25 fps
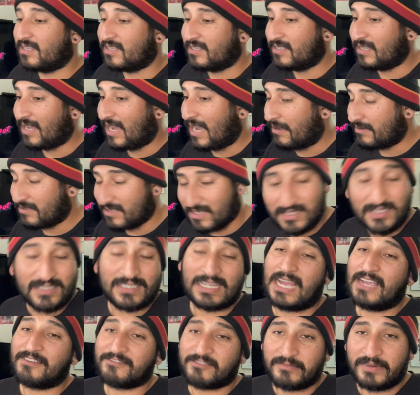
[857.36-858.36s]
it's
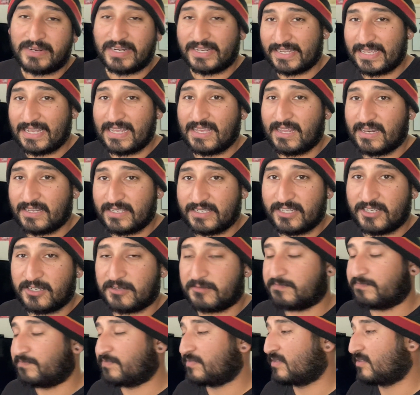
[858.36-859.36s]
time for me to get out of
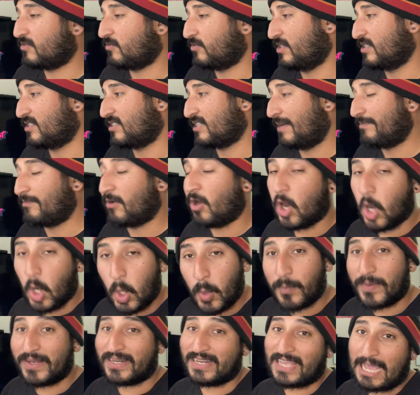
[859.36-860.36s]
here, which I'm
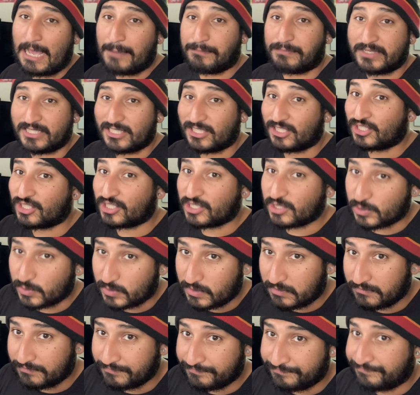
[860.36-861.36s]
hoping happens
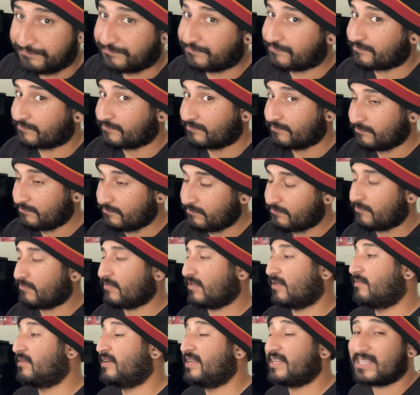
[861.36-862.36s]
soon.
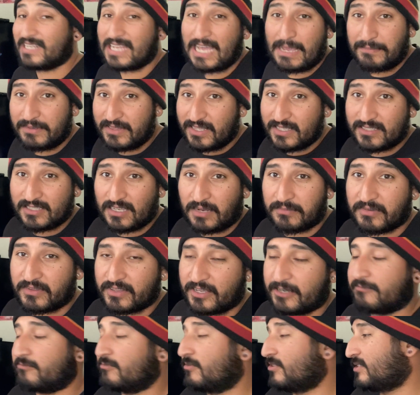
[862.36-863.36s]
It could happen this summer,
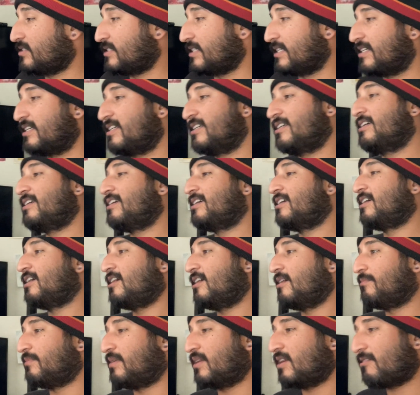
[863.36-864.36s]
though. We'll see.
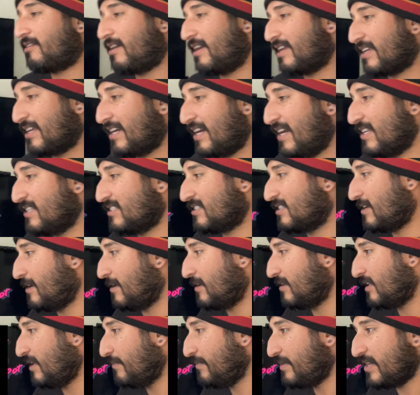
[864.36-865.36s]
But all right,
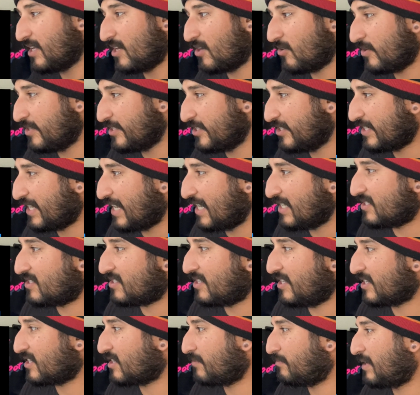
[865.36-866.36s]
guys, let me know what you guys
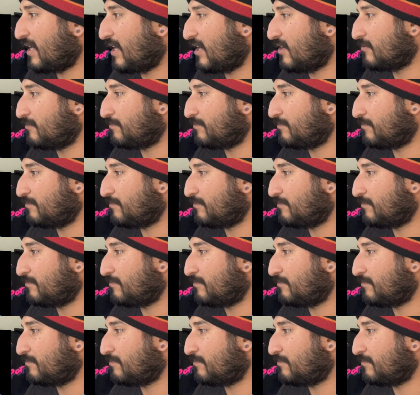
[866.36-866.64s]
think about